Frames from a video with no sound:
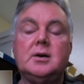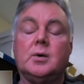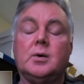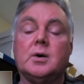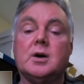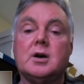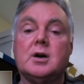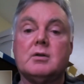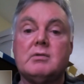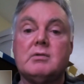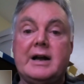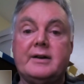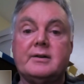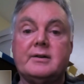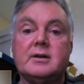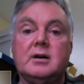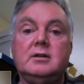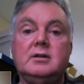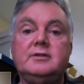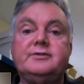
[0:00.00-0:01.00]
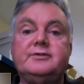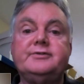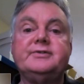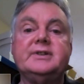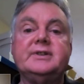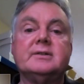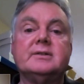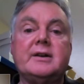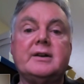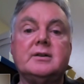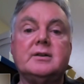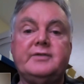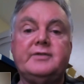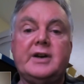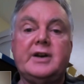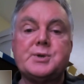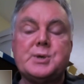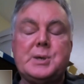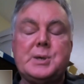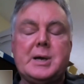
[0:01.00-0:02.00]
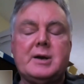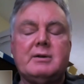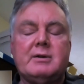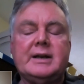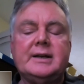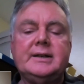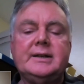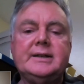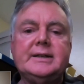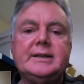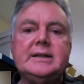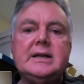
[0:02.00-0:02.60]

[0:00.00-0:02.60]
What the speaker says: or a Randolph Engineering,